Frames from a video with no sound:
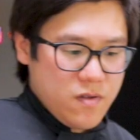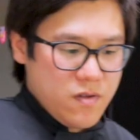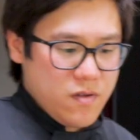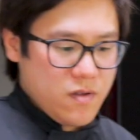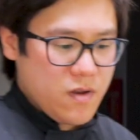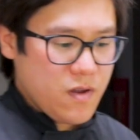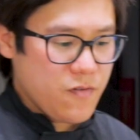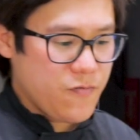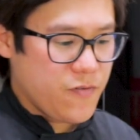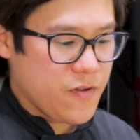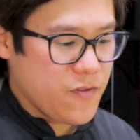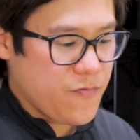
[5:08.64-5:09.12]

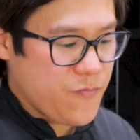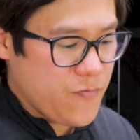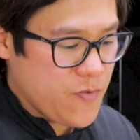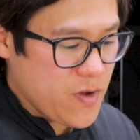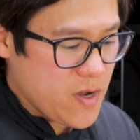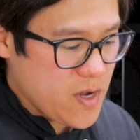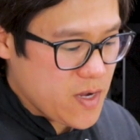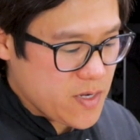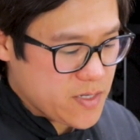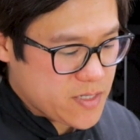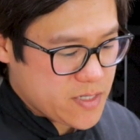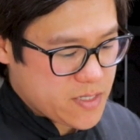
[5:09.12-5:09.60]
Now for the
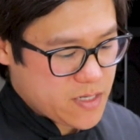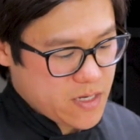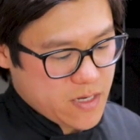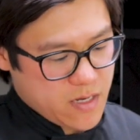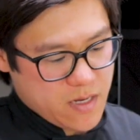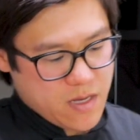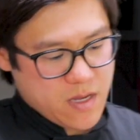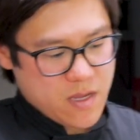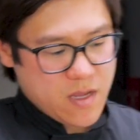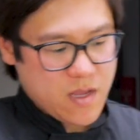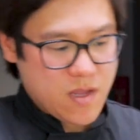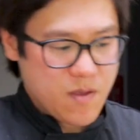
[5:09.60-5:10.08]
first
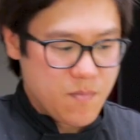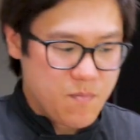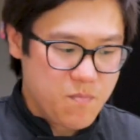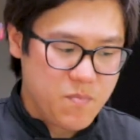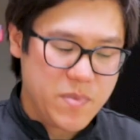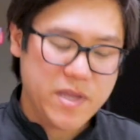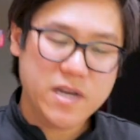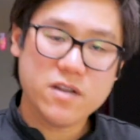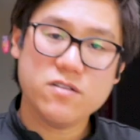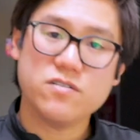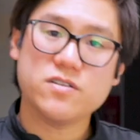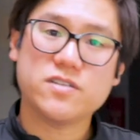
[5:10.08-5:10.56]

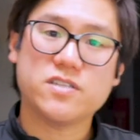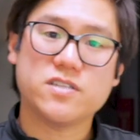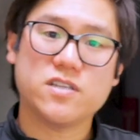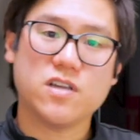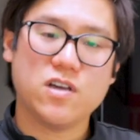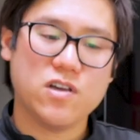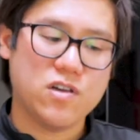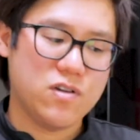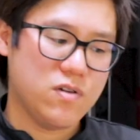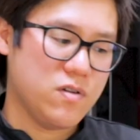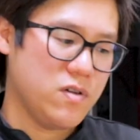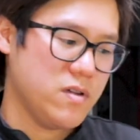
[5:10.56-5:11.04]
minute or
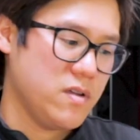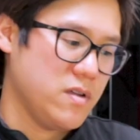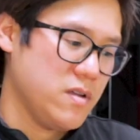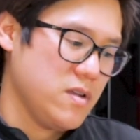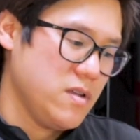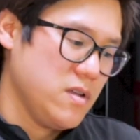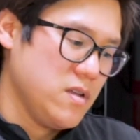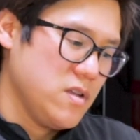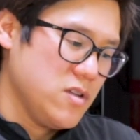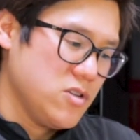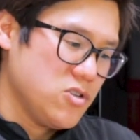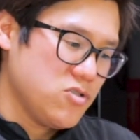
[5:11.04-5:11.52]
so,
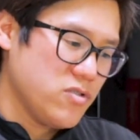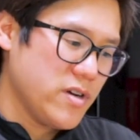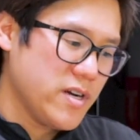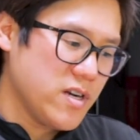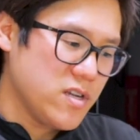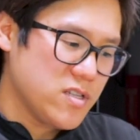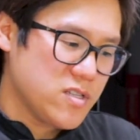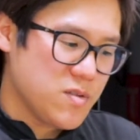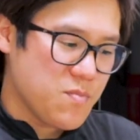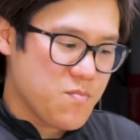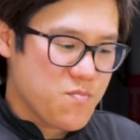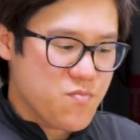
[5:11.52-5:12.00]
try
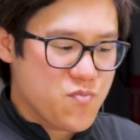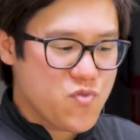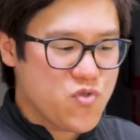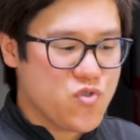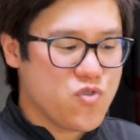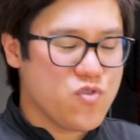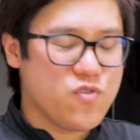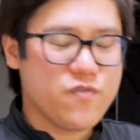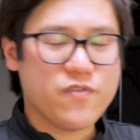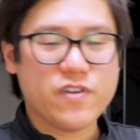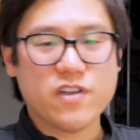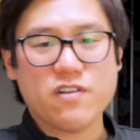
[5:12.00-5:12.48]
not to
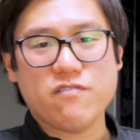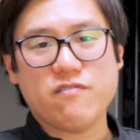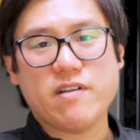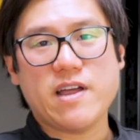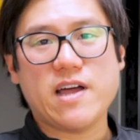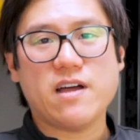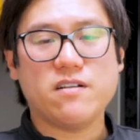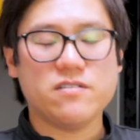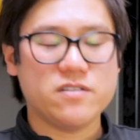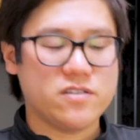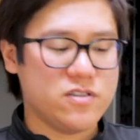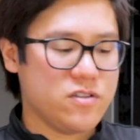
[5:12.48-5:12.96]
move it
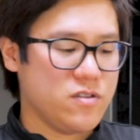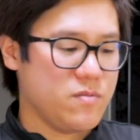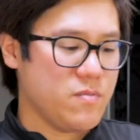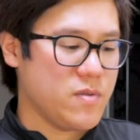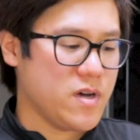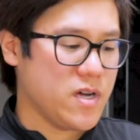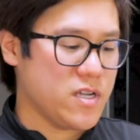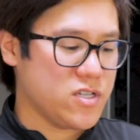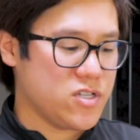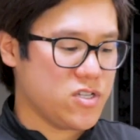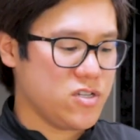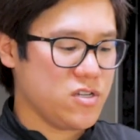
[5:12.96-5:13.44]
around too
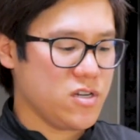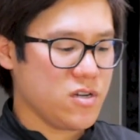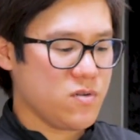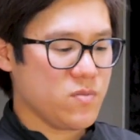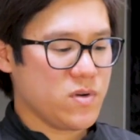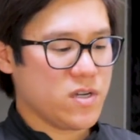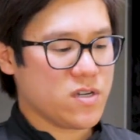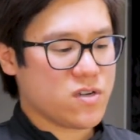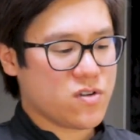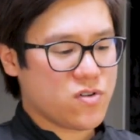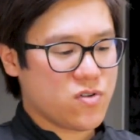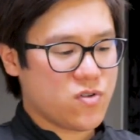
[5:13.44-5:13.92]
much. You don't
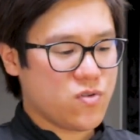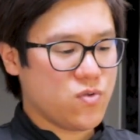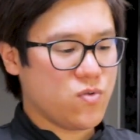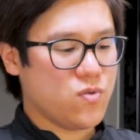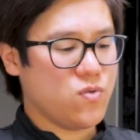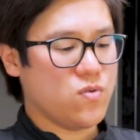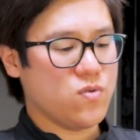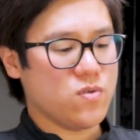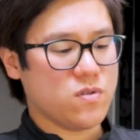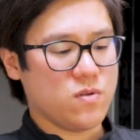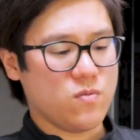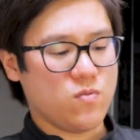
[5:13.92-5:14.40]
want to
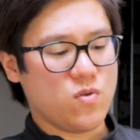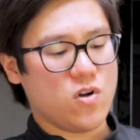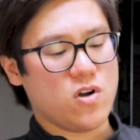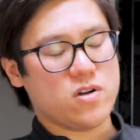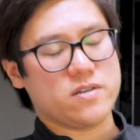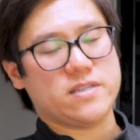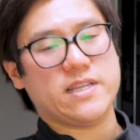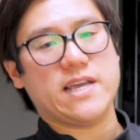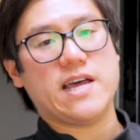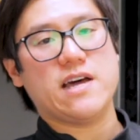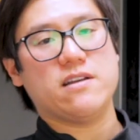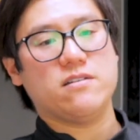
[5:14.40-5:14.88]
cool the
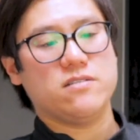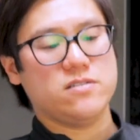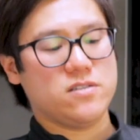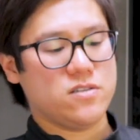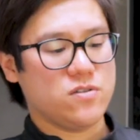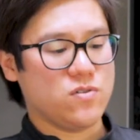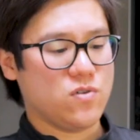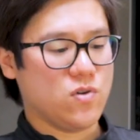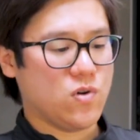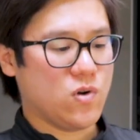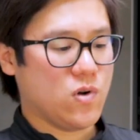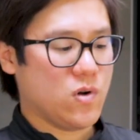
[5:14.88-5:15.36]
wok down at
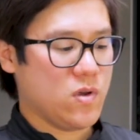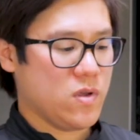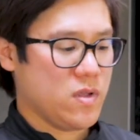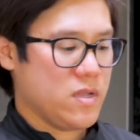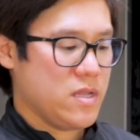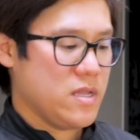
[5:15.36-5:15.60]
all.